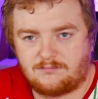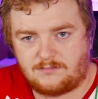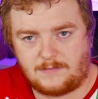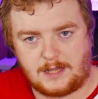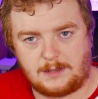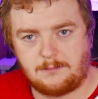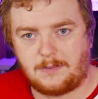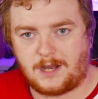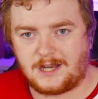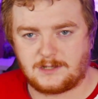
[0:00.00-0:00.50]

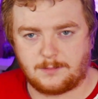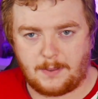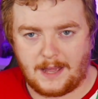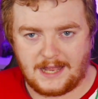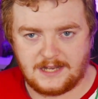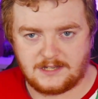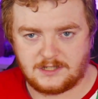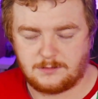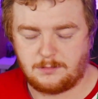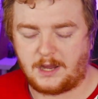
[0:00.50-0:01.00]
it might
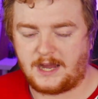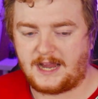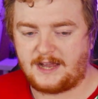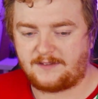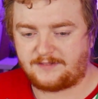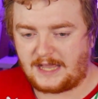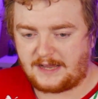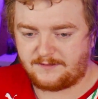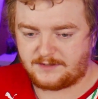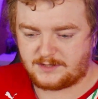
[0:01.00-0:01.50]
depend. You might
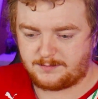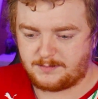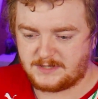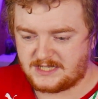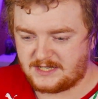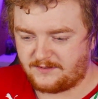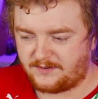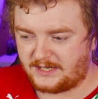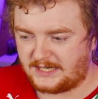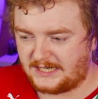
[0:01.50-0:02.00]
have to have a
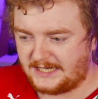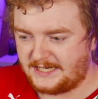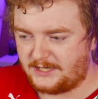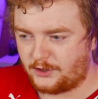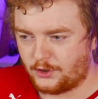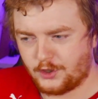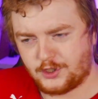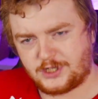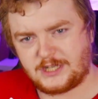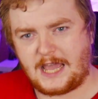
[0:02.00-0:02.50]
specifically
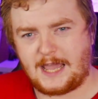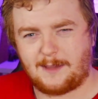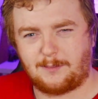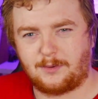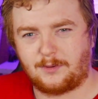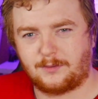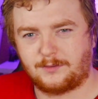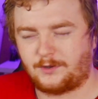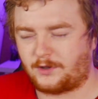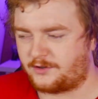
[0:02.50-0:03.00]
good
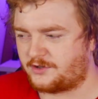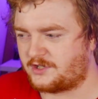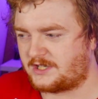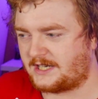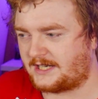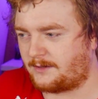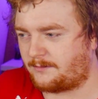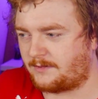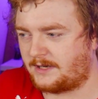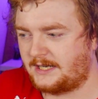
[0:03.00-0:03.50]
cable, not just
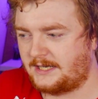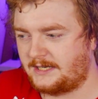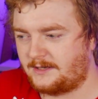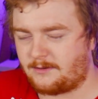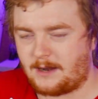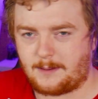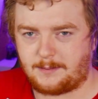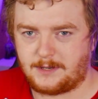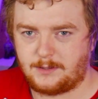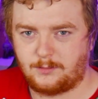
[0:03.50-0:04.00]
like a really
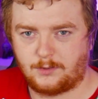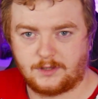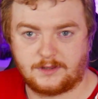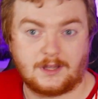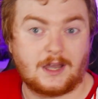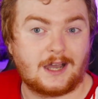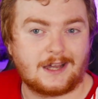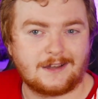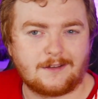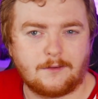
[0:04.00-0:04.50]
crappy one.
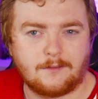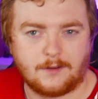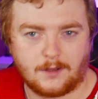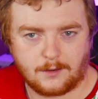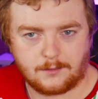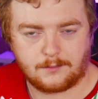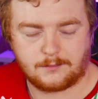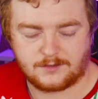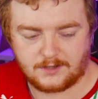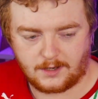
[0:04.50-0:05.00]
I don't know,
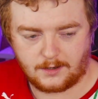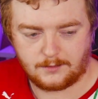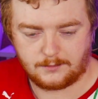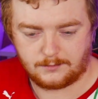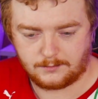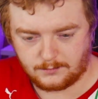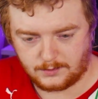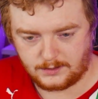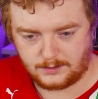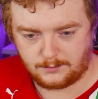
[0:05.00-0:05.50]
so
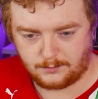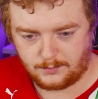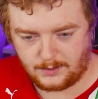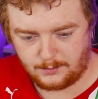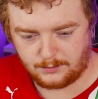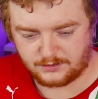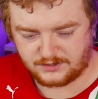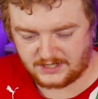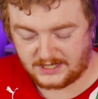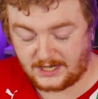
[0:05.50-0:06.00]
we, we
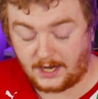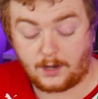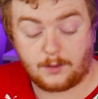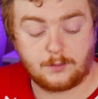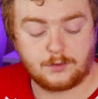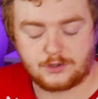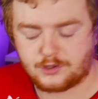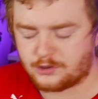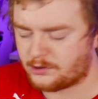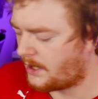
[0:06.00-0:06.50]
will see. I
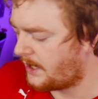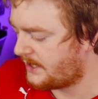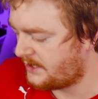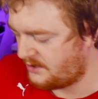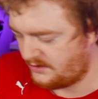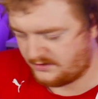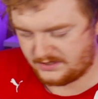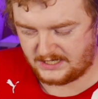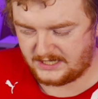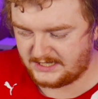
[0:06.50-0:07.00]
will try
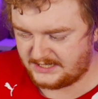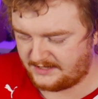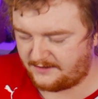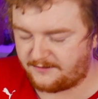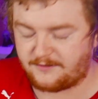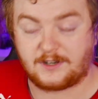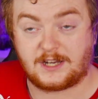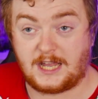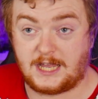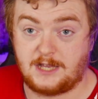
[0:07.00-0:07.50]
using a
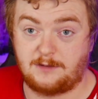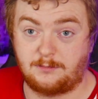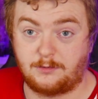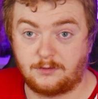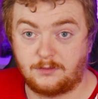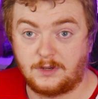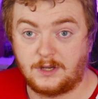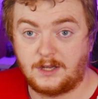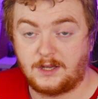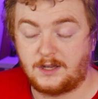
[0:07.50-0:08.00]
different
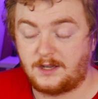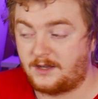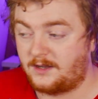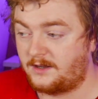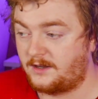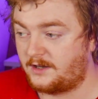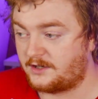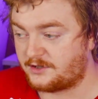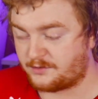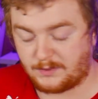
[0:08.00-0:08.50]
cable uh,
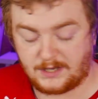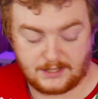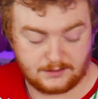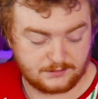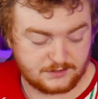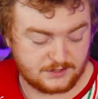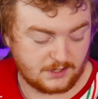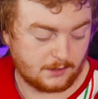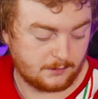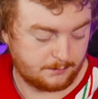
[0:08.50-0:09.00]
as well,
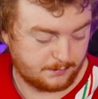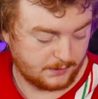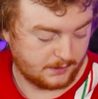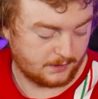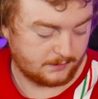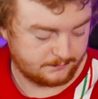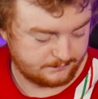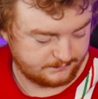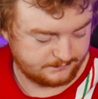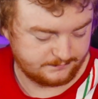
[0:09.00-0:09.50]
so
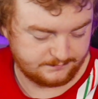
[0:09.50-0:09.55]
but